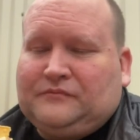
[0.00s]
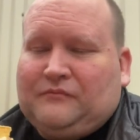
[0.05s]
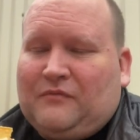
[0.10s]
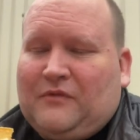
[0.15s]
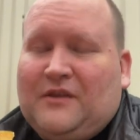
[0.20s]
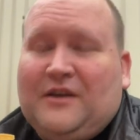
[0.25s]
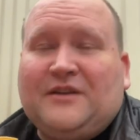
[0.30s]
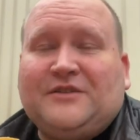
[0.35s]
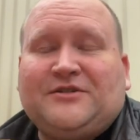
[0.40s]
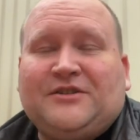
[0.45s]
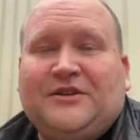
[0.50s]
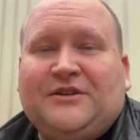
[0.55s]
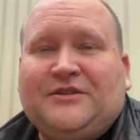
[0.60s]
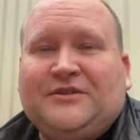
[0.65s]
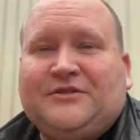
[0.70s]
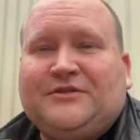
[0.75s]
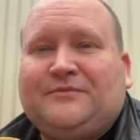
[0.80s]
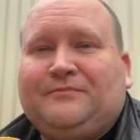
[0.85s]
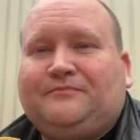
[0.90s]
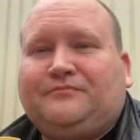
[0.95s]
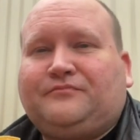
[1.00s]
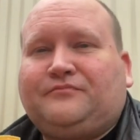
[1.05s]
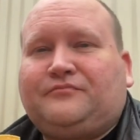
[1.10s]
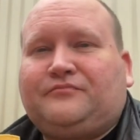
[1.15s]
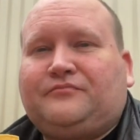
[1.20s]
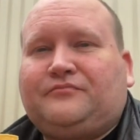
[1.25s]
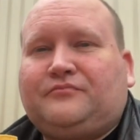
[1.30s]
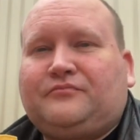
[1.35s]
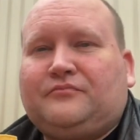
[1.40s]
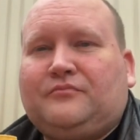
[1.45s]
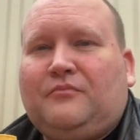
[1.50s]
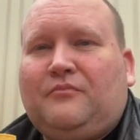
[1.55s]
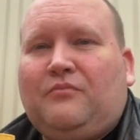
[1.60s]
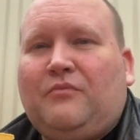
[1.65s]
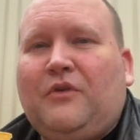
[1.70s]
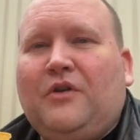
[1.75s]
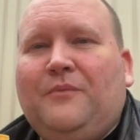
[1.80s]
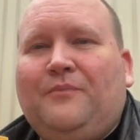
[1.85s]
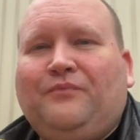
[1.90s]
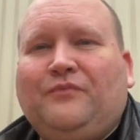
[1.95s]
this is,
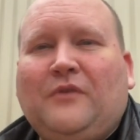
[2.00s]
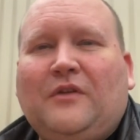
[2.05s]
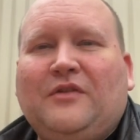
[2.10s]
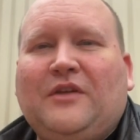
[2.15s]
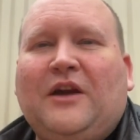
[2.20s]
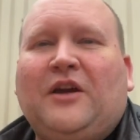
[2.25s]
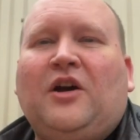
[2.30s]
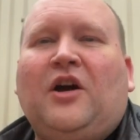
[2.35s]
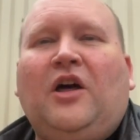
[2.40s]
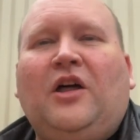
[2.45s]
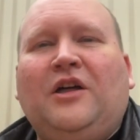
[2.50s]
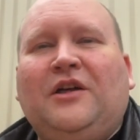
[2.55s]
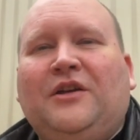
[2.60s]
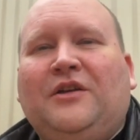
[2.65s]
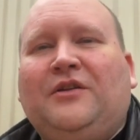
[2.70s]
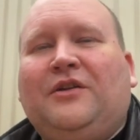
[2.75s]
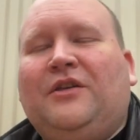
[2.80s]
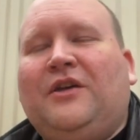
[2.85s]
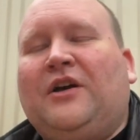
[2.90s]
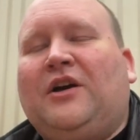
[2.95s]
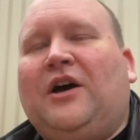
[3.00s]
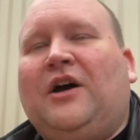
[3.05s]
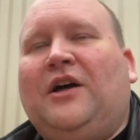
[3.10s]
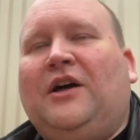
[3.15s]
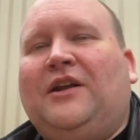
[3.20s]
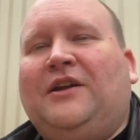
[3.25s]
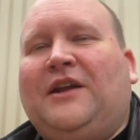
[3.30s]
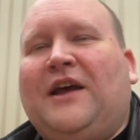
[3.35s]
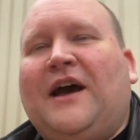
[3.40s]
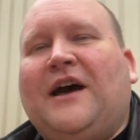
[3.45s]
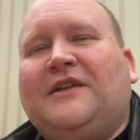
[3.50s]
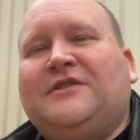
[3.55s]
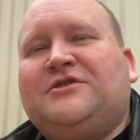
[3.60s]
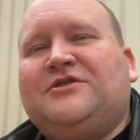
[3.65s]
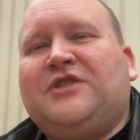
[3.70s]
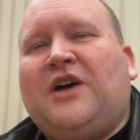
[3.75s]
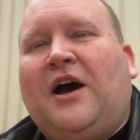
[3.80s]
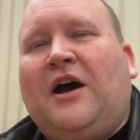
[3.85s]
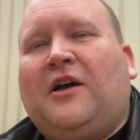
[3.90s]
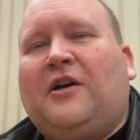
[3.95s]
they call it Dad's
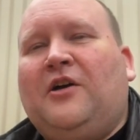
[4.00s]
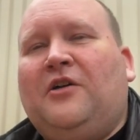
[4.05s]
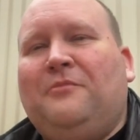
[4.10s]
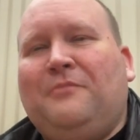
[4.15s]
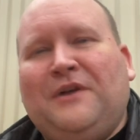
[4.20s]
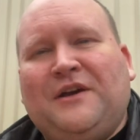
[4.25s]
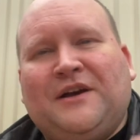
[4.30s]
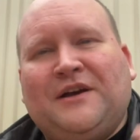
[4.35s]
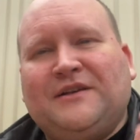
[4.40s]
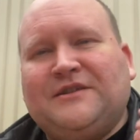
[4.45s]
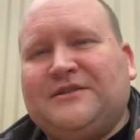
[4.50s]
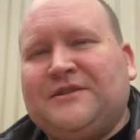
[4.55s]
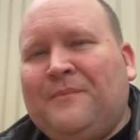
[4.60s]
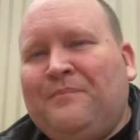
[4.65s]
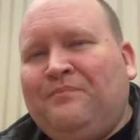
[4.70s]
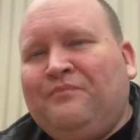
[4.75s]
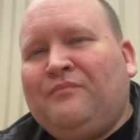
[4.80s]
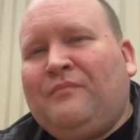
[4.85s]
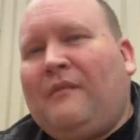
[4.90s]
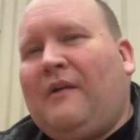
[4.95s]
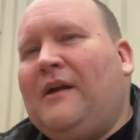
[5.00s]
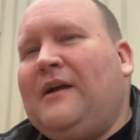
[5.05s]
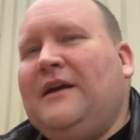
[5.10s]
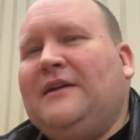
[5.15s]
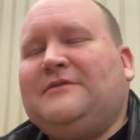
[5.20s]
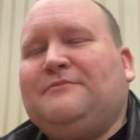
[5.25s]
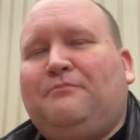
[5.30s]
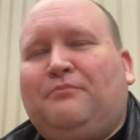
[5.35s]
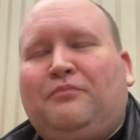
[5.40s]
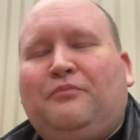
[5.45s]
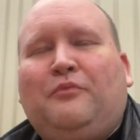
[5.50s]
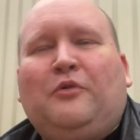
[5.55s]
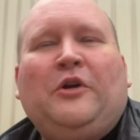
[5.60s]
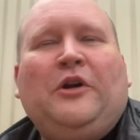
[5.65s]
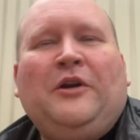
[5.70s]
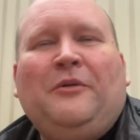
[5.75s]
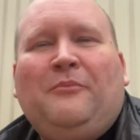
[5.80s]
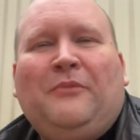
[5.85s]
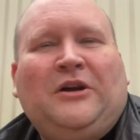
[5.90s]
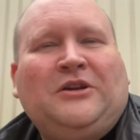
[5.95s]
Taco because it's
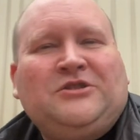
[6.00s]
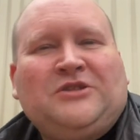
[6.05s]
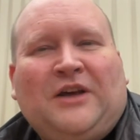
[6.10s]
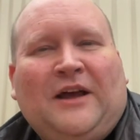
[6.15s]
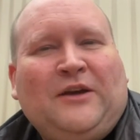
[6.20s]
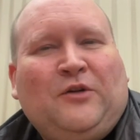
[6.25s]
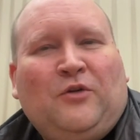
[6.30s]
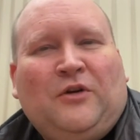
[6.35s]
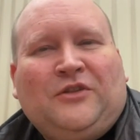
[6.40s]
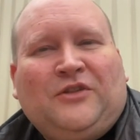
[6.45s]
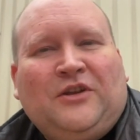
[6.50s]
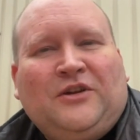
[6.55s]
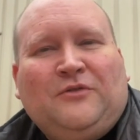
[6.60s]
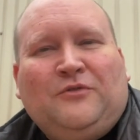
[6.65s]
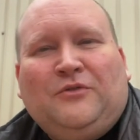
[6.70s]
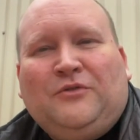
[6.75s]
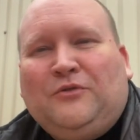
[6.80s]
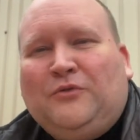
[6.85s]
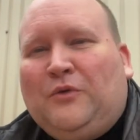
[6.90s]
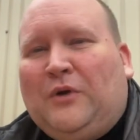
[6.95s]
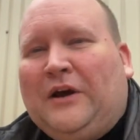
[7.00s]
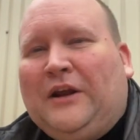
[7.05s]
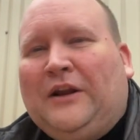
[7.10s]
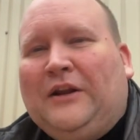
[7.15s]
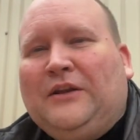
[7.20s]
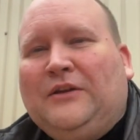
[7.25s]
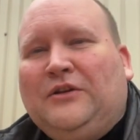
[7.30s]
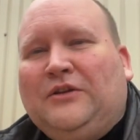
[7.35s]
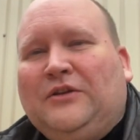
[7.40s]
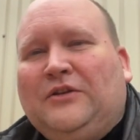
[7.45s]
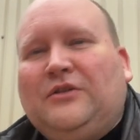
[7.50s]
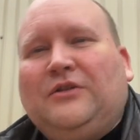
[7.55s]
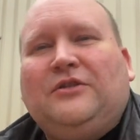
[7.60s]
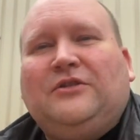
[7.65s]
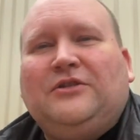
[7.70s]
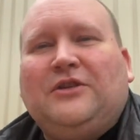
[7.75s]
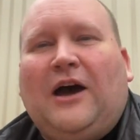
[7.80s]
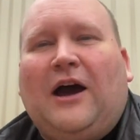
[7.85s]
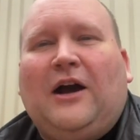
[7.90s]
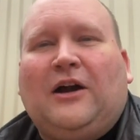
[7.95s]
pretty much like what
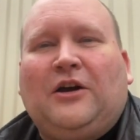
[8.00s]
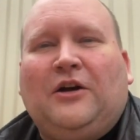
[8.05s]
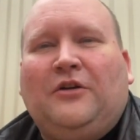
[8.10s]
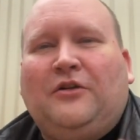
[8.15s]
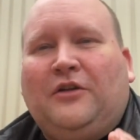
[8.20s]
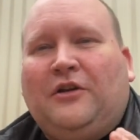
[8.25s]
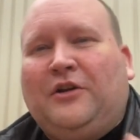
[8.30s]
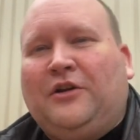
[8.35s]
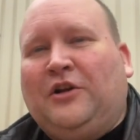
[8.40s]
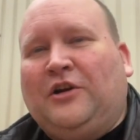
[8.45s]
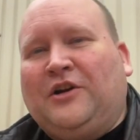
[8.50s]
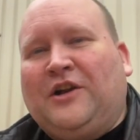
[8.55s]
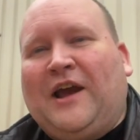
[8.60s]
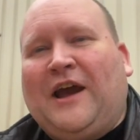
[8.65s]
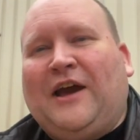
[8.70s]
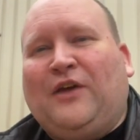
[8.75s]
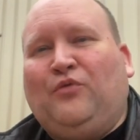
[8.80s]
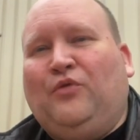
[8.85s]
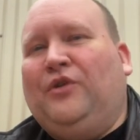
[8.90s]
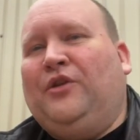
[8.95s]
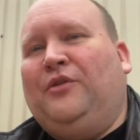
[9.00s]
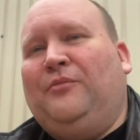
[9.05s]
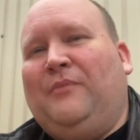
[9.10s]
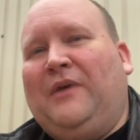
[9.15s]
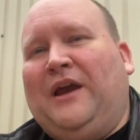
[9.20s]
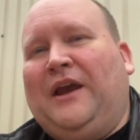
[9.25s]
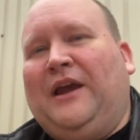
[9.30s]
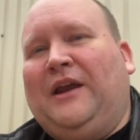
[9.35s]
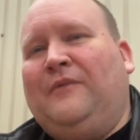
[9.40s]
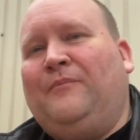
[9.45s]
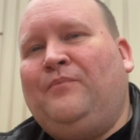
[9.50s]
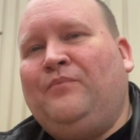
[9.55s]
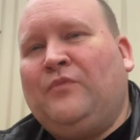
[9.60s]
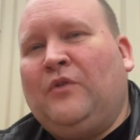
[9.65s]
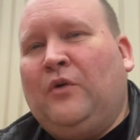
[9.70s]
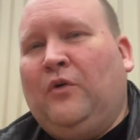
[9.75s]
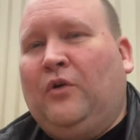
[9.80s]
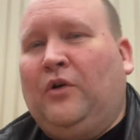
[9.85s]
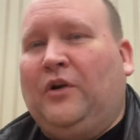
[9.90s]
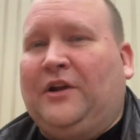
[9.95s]
taco that your dad would have made
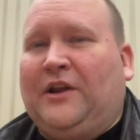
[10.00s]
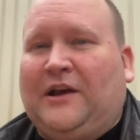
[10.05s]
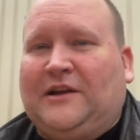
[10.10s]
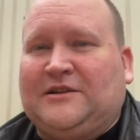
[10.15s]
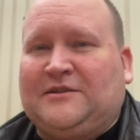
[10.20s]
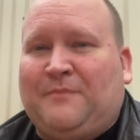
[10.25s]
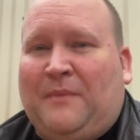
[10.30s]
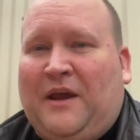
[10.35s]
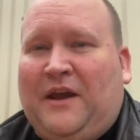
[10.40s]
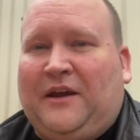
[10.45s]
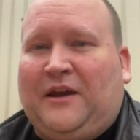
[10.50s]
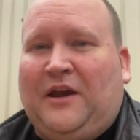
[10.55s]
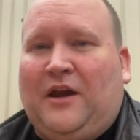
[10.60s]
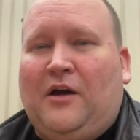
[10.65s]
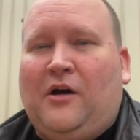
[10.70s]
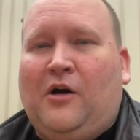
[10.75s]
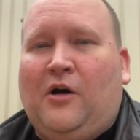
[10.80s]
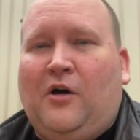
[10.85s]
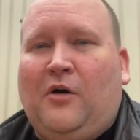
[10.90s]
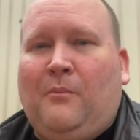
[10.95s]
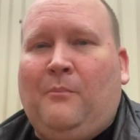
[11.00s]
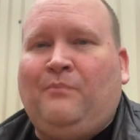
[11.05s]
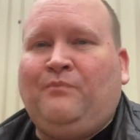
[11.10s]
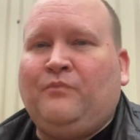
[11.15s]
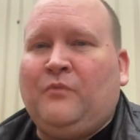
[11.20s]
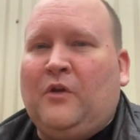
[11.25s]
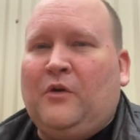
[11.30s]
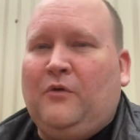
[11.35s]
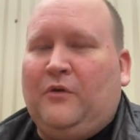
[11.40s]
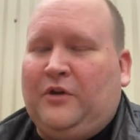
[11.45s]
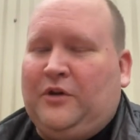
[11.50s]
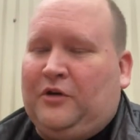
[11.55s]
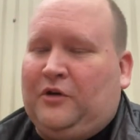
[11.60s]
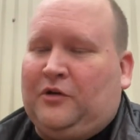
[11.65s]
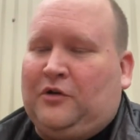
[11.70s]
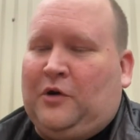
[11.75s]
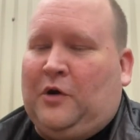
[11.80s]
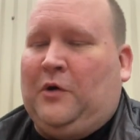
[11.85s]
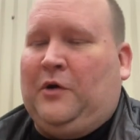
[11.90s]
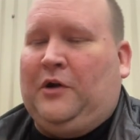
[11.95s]
or does make at home when you're
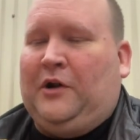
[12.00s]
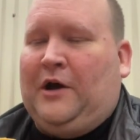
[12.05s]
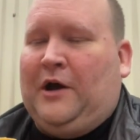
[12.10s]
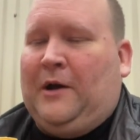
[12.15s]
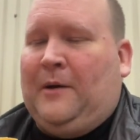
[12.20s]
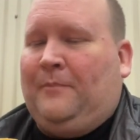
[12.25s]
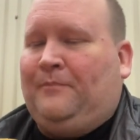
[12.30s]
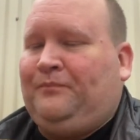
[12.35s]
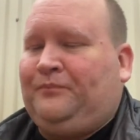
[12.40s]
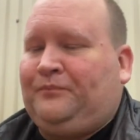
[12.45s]
growing up.